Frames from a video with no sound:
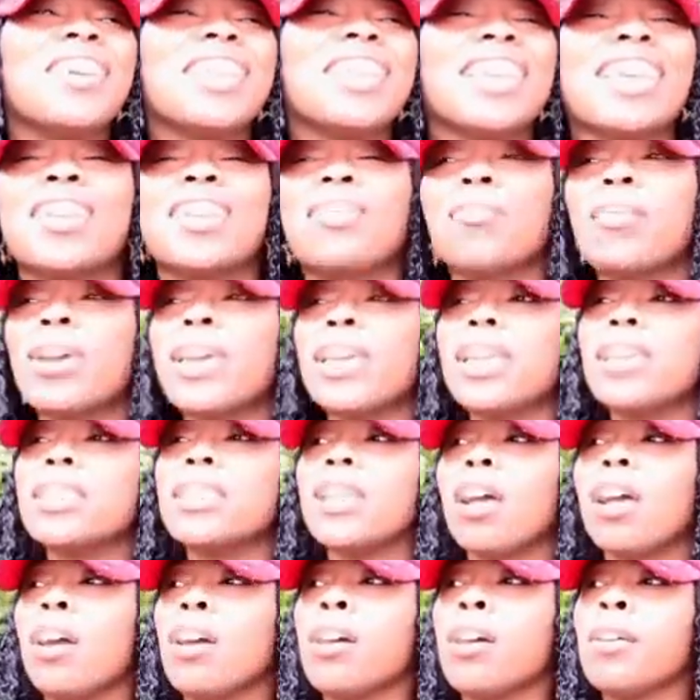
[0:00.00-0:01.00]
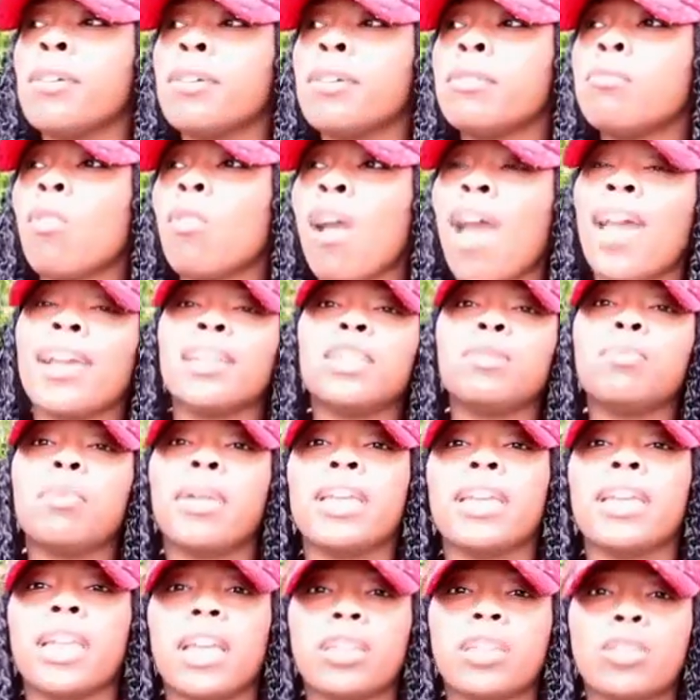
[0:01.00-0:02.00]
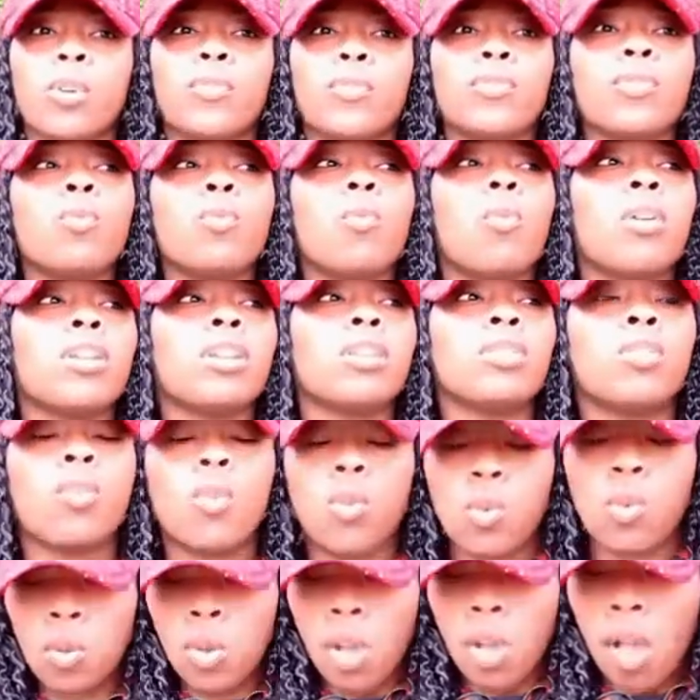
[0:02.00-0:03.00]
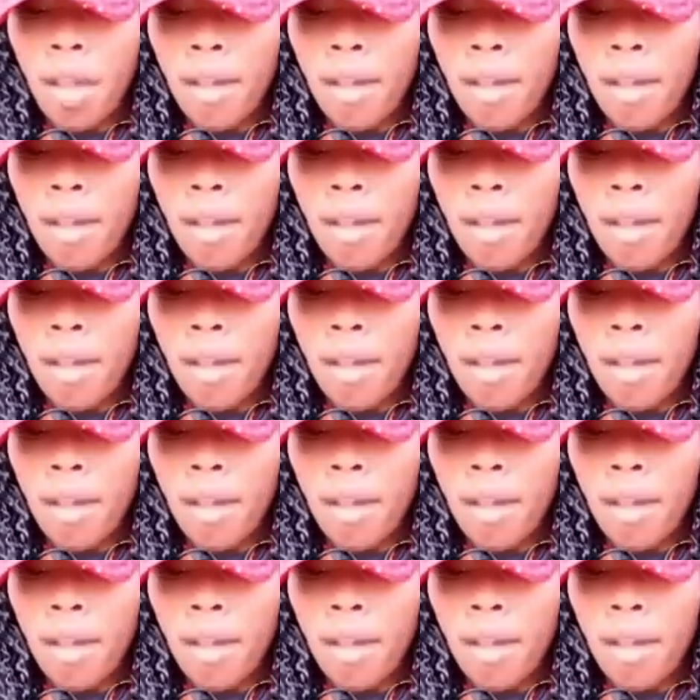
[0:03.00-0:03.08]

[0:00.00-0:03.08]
but anyways, um, I explain that. So if you want to know